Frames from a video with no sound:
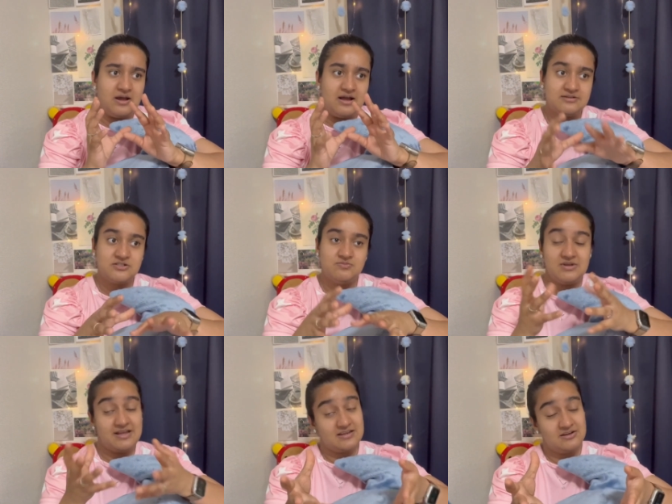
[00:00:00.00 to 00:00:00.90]
at
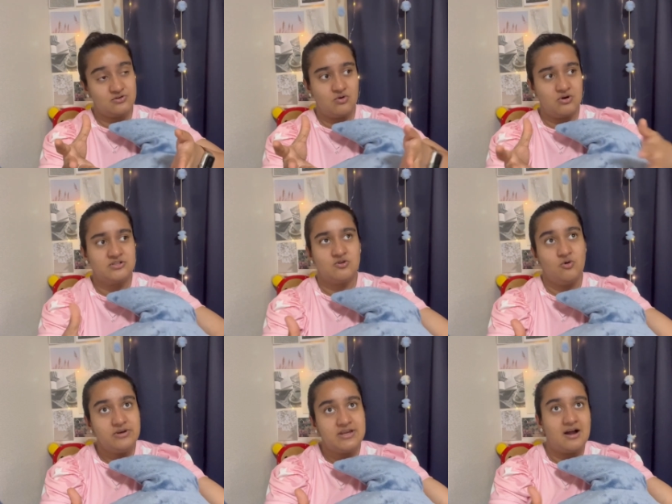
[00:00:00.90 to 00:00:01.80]
like in
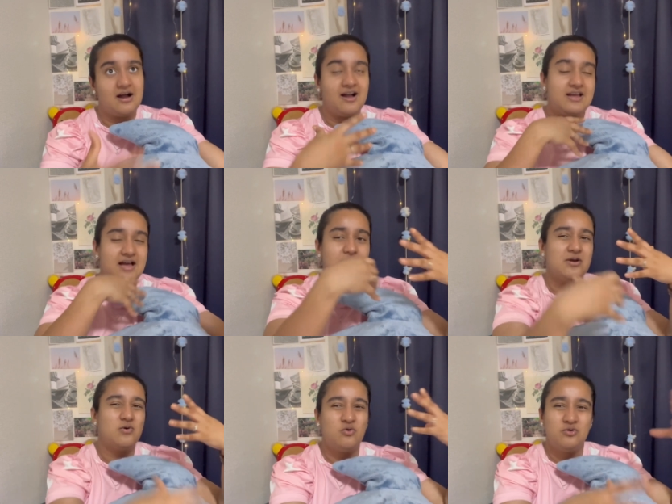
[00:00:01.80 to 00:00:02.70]
Korea, I had my
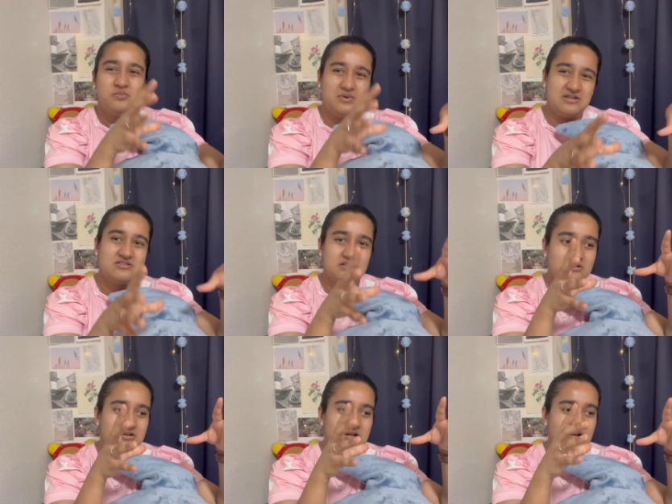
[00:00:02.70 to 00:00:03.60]
own pencil